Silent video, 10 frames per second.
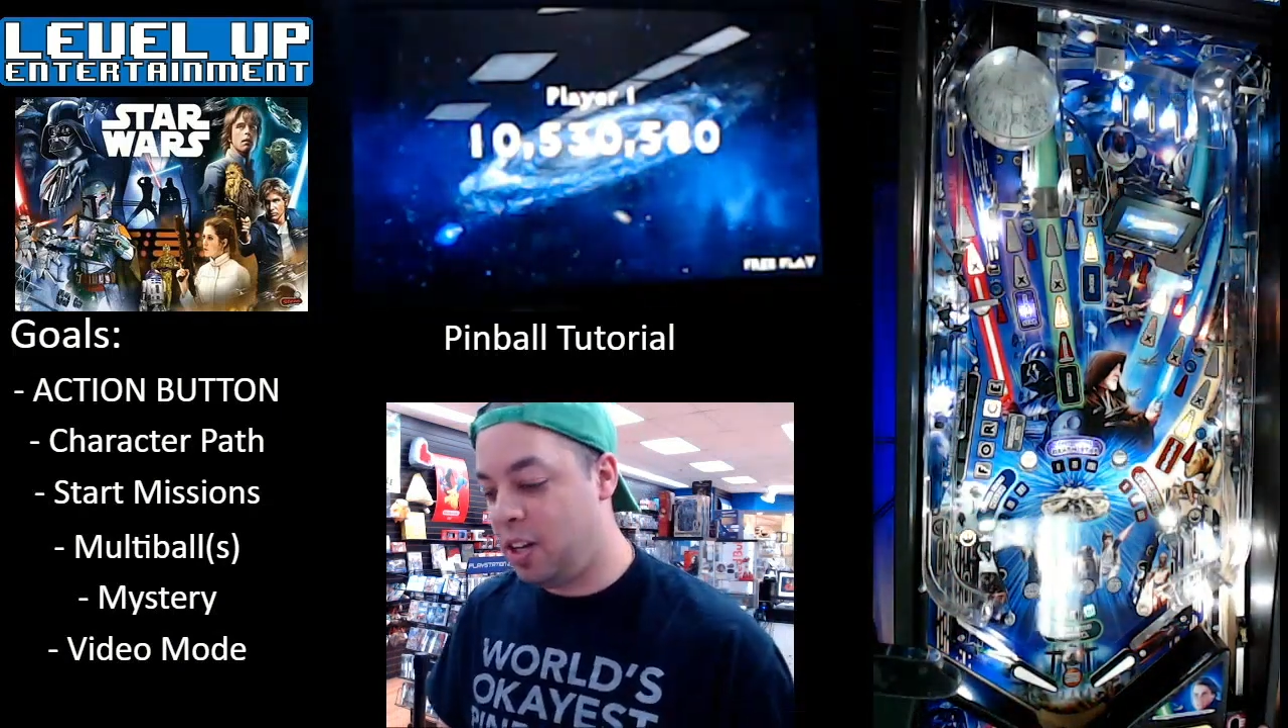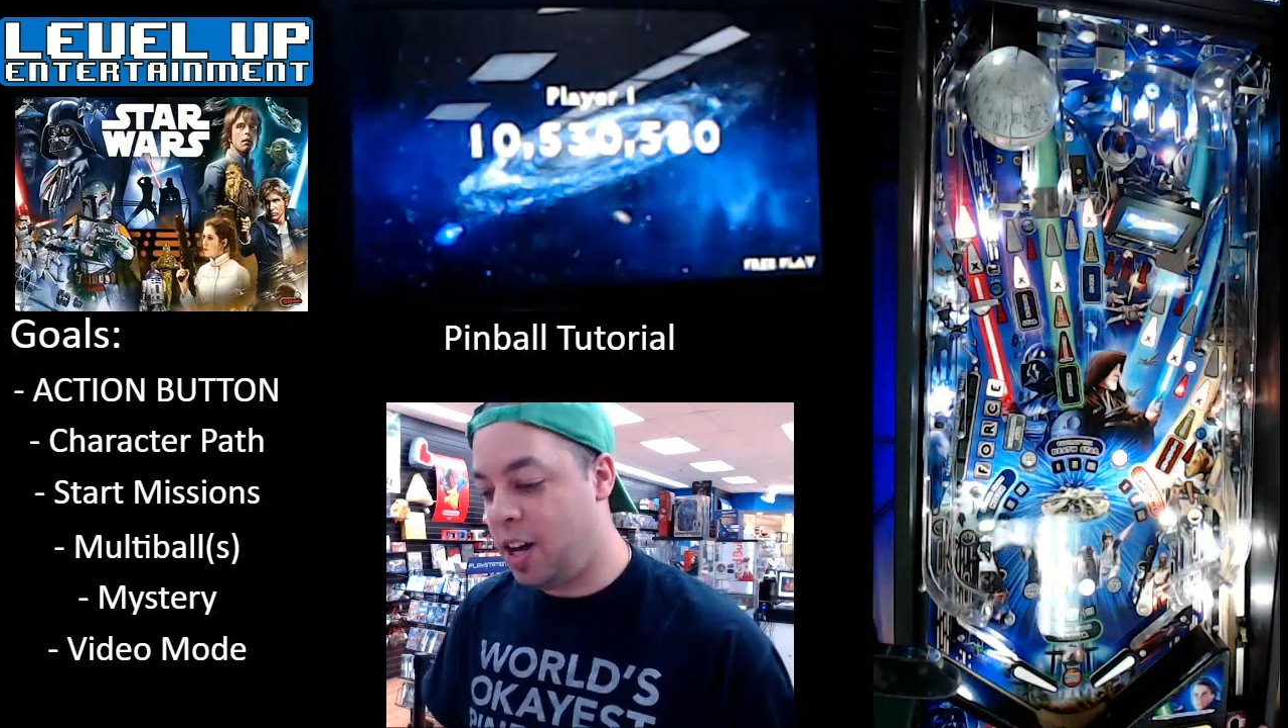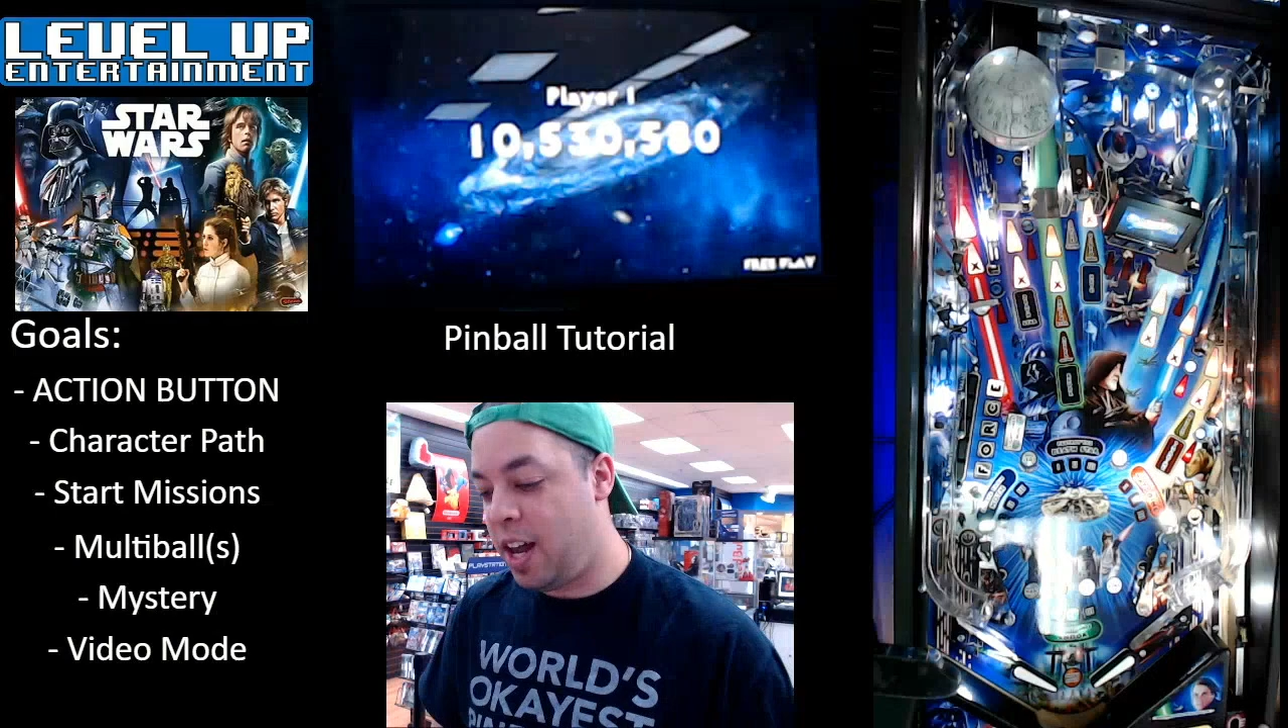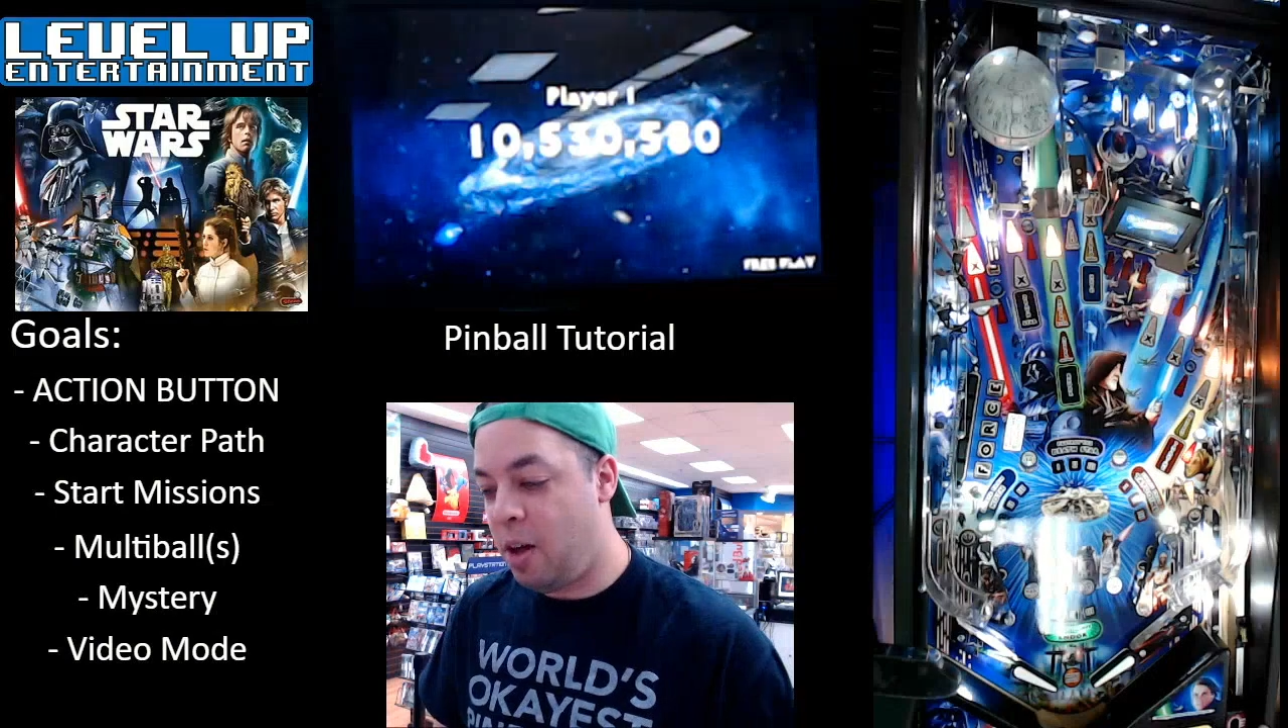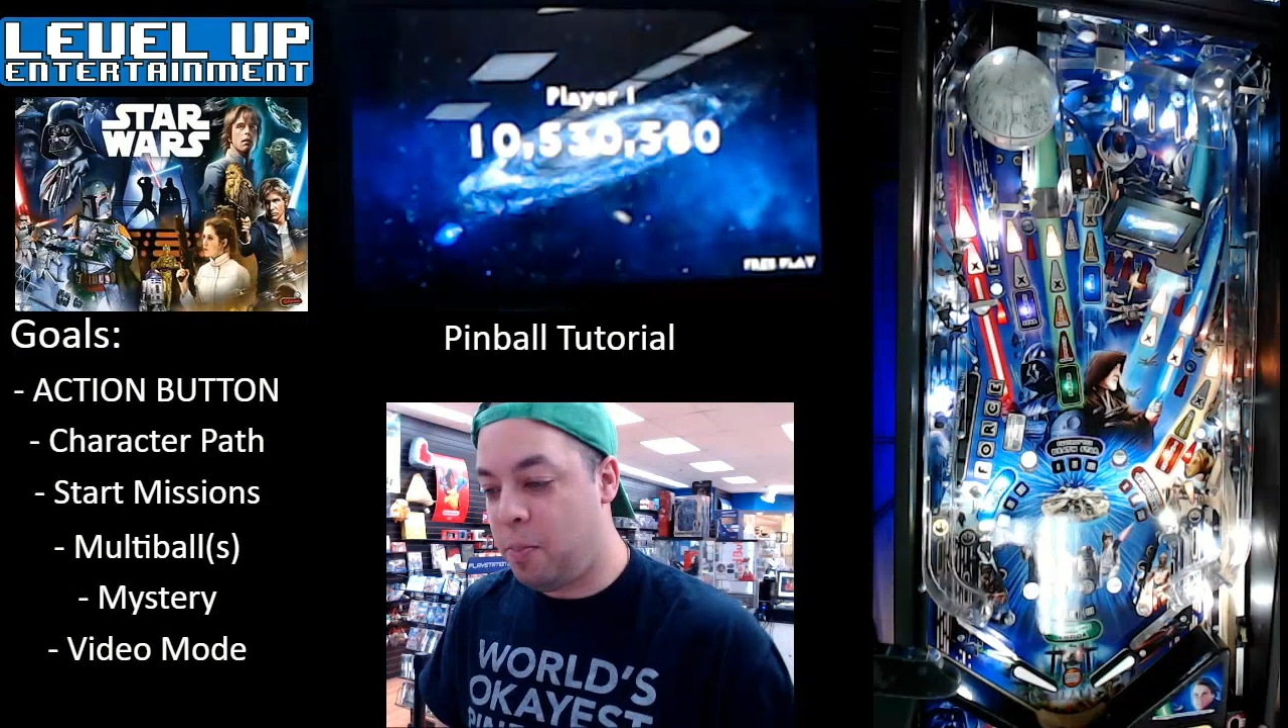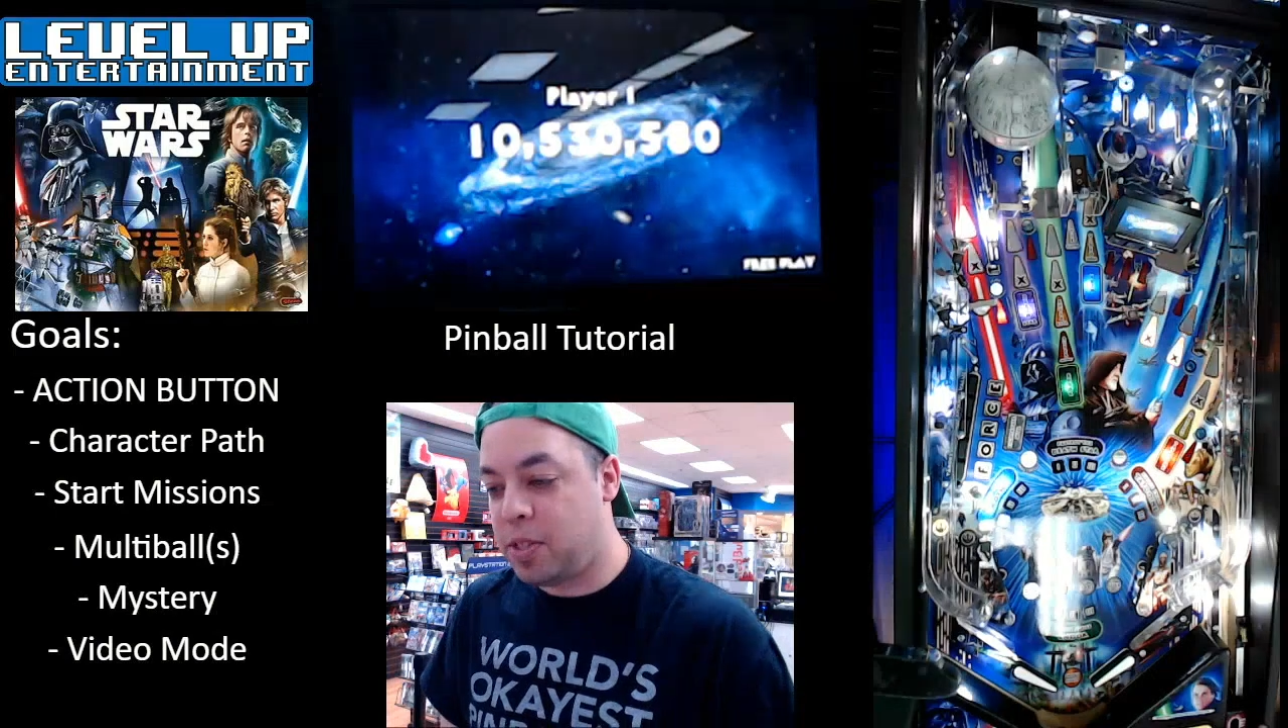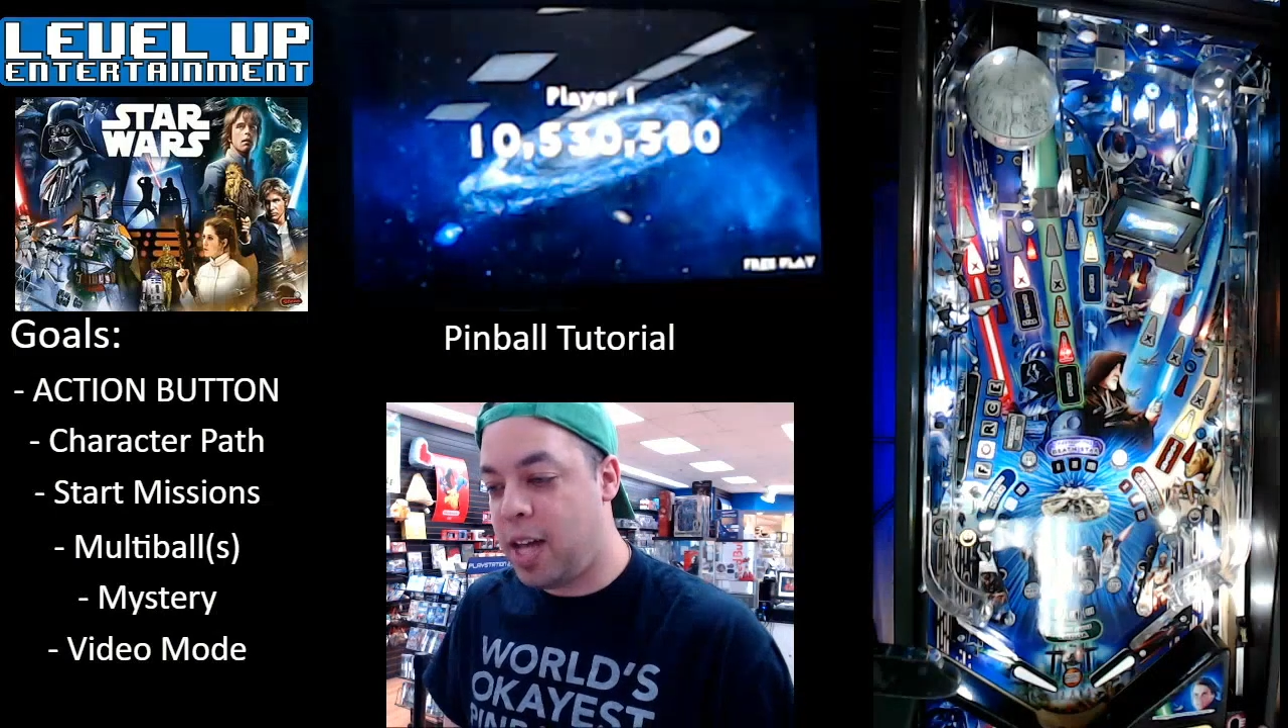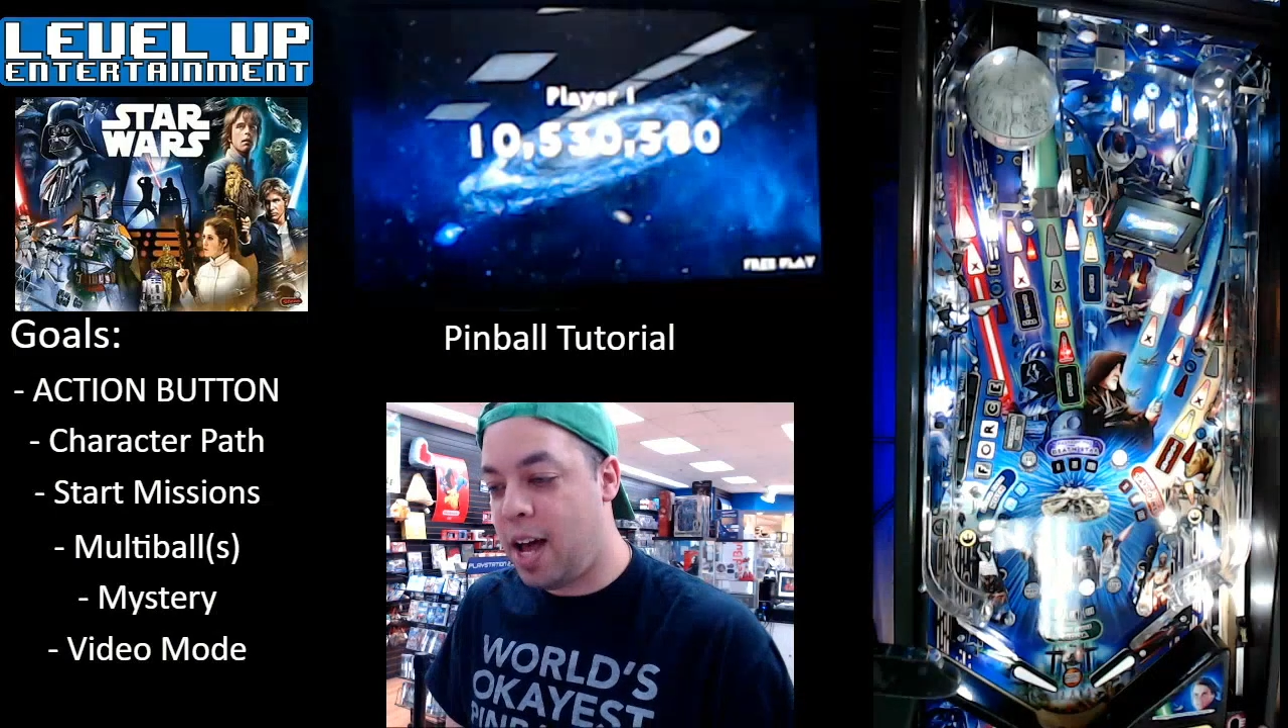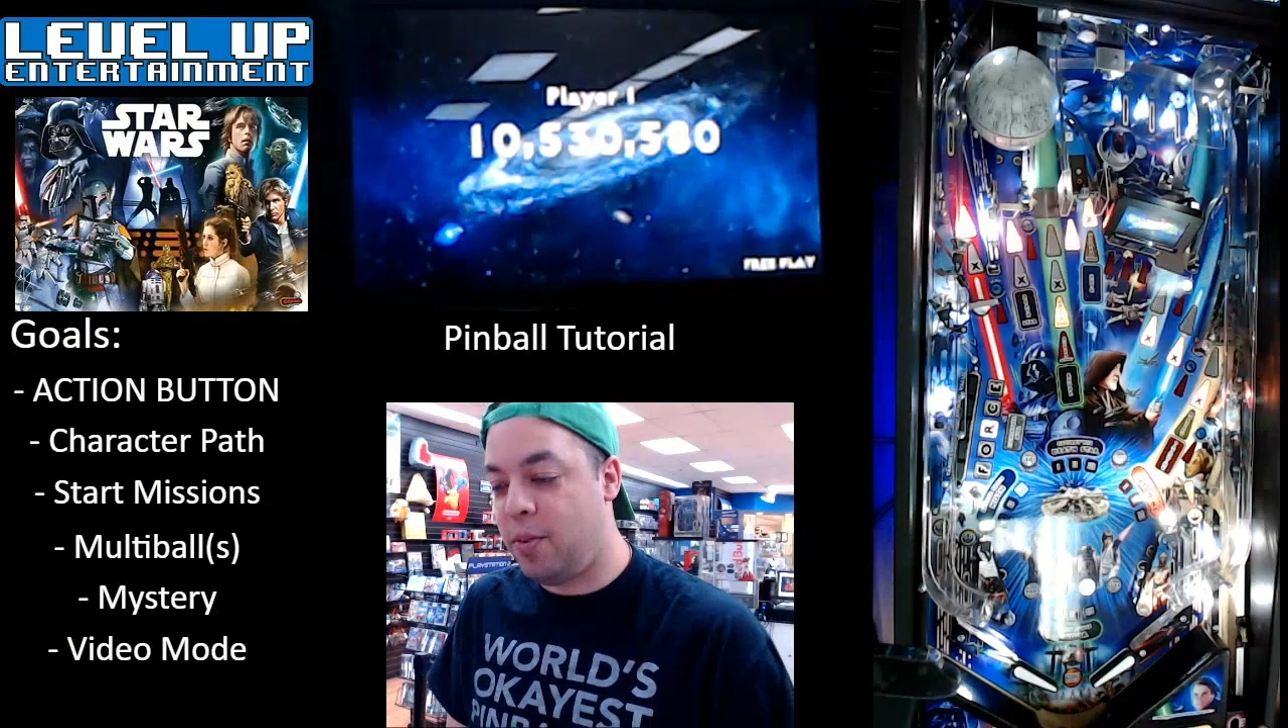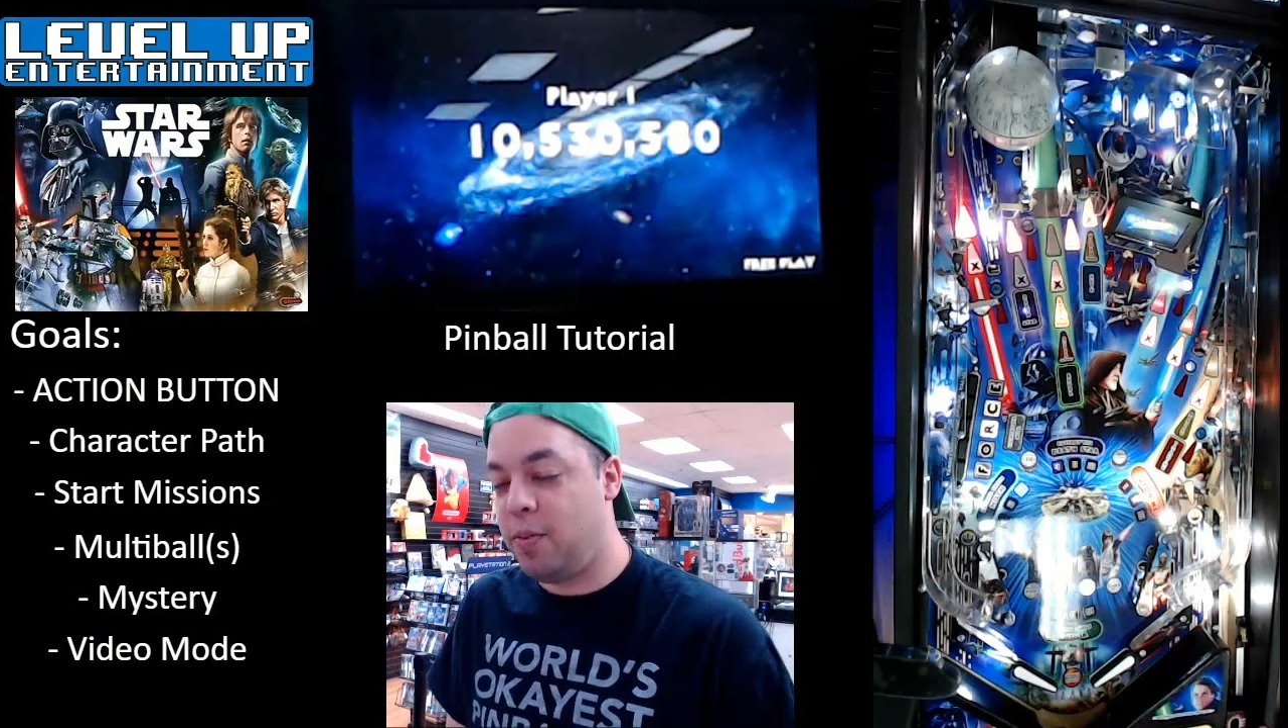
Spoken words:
are going to help us out.